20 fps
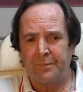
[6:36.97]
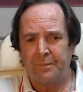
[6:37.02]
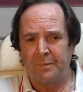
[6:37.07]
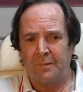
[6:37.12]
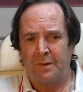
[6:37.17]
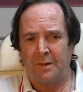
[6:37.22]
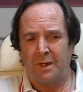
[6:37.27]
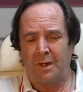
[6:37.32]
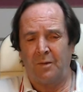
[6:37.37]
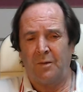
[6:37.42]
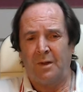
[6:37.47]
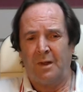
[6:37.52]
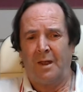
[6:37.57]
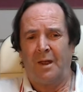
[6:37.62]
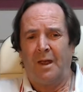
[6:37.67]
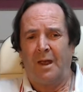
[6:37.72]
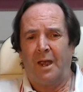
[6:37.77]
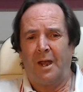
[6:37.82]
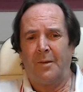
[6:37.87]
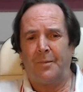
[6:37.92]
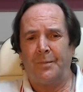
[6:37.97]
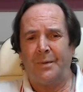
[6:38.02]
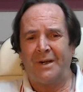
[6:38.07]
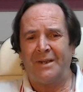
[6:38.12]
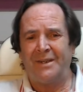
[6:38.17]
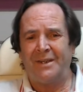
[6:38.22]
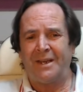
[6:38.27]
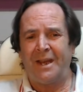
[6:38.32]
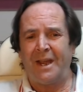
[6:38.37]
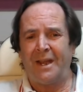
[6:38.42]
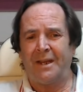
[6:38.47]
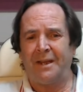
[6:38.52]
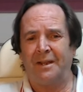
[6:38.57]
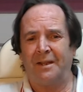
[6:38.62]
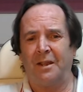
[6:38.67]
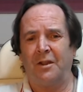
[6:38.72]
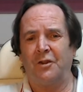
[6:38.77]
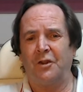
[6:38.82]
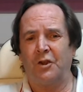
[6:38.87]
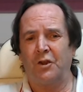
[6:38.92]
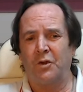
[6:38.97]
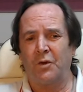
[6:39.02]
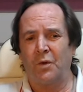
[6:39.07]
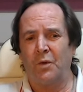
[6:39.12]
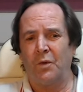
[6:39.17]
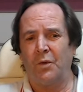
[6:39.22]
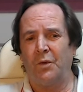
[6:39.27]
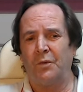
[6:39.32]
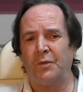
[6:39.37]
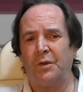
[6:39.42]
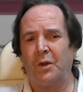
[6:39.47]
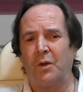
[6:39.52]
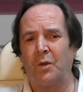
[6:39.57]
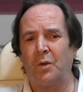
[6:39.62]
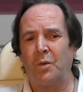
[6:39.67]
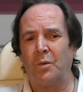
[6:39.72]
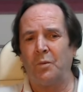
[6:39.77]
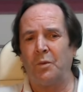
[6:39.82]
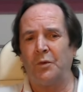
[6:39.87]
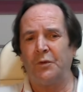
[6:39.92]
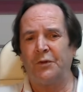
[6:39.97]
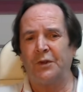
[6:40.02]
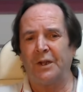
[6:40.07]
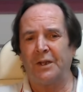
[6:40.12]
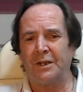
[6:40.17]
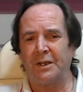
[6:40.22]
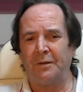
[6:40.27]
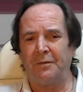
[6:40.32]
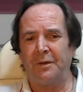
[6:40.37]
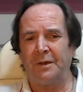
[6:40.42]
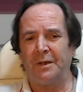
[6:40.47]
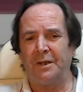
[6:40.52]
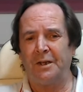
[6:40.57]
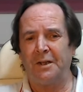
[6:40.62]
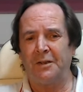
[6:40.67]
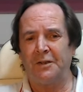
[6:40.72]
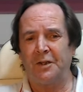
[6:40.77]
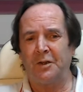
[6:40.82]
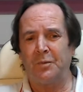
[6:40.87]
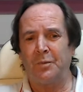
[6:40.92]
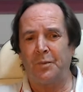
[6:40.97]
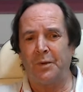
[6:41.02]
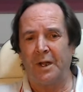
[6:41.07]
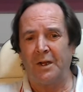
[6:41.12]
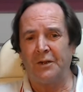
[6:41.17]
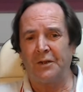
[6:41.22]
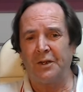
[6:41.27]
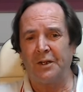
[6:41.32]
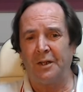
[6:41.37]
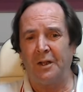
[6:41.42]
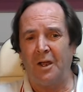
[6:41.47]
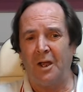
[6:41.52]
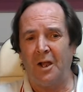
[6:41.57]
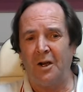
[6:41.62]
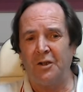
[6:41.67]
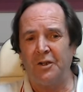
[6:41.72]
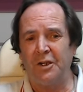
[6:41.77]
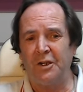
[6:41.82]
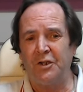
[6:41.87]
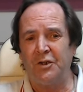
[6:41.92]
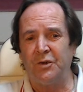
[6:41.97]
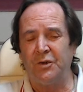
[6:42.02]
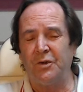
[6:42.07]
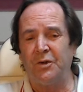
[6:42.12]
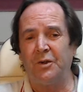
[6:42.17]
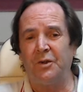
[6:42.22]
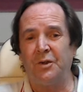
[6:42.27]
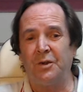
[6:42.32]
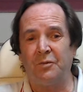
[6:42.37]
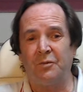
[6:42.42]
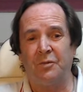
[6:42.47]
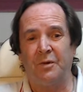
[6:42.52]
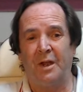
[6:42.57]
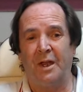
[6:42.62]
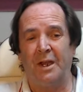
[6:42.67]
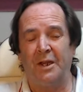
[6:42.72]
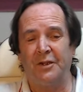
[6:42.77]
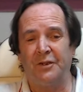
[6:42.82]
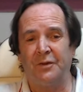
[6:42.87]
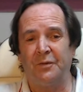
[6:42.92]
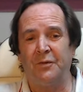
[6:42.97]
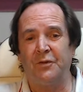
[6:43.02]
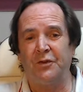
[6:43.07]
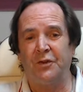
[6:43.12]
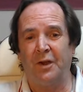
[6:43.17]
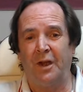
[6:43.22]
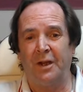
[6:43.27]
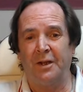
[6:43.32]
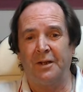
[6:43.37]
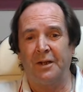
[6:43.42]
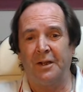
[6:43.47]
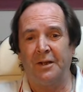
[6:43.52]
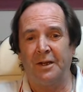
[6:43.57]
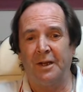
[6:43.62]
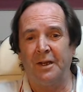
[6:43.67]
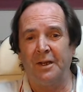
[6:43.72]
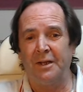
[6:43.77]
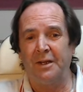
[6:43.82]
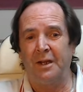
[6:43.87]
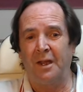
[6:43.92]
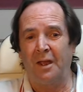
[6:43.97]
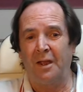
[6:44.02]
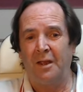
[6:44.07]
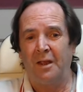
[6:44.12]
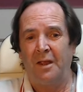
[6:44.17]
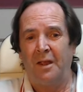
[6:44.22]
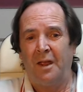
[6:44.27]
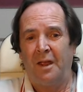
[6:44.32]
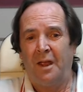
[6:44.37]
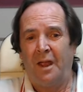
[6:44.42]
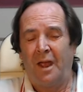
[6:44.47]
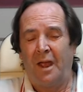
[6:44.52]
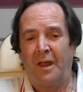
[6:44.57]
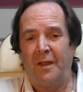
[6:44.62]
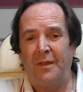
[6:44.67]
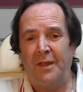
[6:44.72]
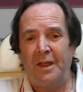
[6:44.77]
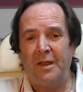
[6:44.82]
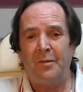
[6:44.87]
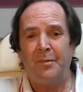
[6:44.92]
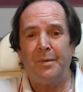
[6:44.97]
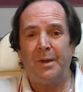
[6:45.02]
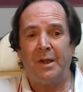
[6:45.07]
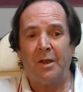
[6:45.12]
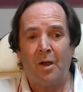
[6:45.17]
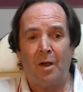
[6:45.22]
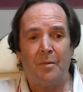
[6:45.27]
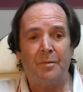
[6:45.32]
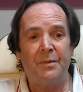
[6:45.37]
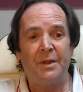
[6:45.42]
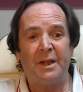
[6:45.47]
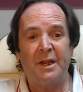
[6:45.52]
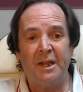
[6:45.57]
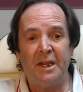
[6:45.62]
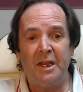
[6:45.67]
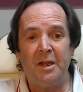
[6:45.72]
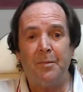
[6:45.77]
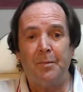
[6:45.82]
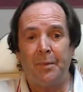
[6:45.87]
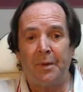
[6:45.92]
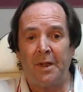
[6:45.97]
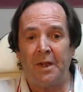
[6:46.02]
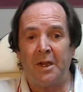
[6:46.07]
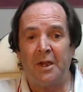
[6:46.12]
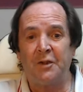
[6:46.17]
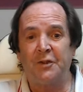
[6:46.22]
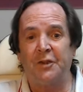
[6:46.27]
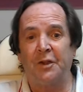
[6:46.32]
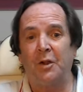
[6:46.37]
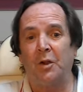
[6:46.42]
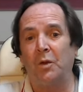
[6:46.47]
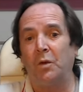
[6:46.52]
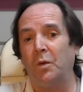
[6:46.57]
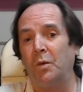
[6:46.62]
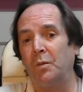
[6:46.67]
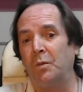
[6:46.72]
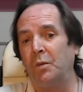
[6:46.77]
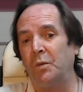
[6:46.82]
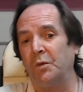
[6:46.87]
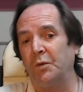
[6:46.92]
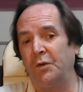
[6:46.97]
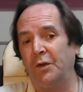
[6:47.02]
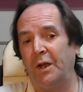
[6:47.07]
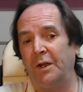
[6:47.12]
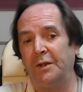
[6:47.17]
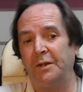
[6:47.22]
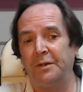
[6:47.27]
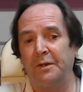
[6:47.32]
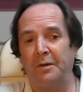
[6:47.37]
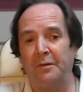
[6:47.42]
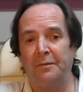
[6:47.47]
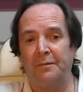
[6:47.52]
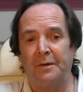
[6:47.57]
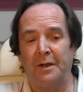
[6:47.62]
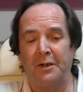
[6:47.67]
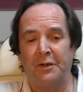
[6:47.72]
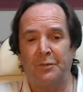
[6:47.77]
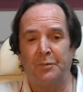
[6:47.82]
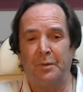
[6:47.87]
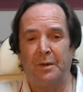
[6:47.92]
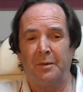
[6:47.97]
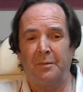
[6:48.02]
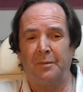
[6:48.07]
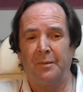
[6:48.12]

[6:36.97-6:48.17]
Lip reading: Now, in particular, the growth of the global significance as BRICS is largely due to the rise of China and India, and they've become the key players in global trade and investment.